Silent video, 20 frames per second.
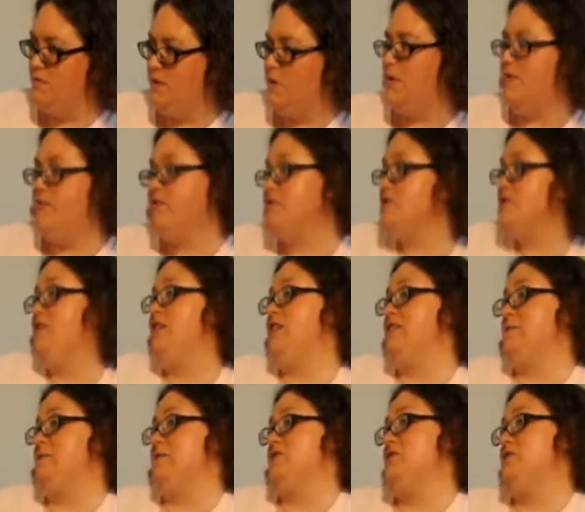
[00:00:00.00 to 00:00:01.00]
okay, first of all,
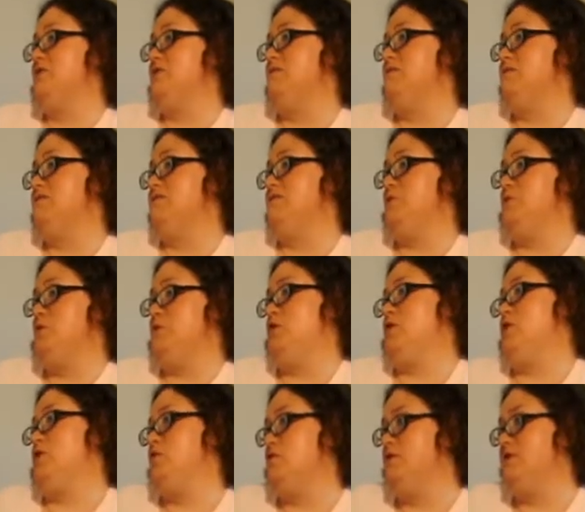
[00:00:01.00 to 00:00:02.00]
it depends on who your
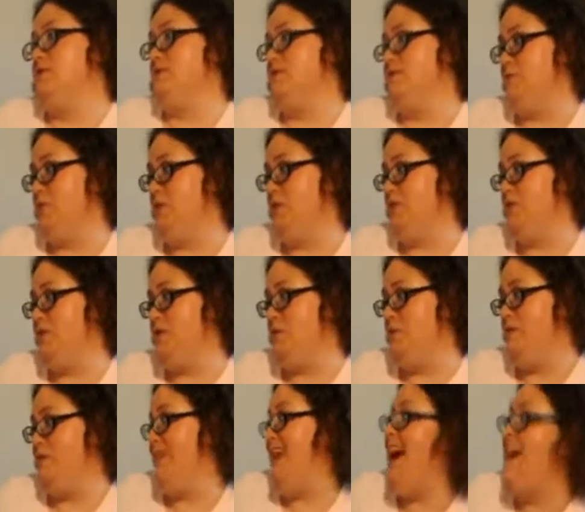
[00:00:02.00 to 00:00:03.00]
coach is as whether or not
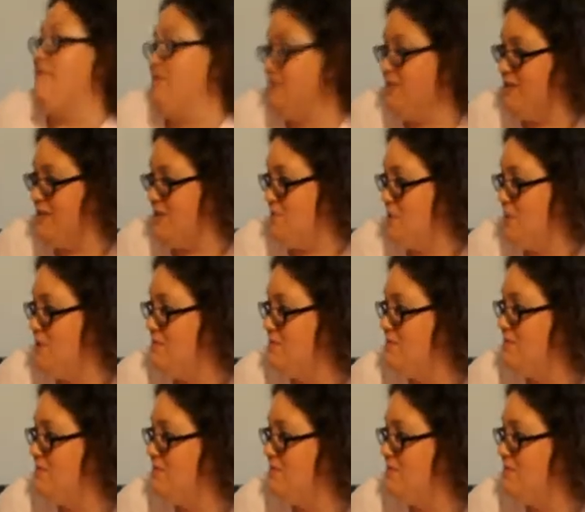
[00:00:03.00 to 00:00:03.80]
you even have defensemen.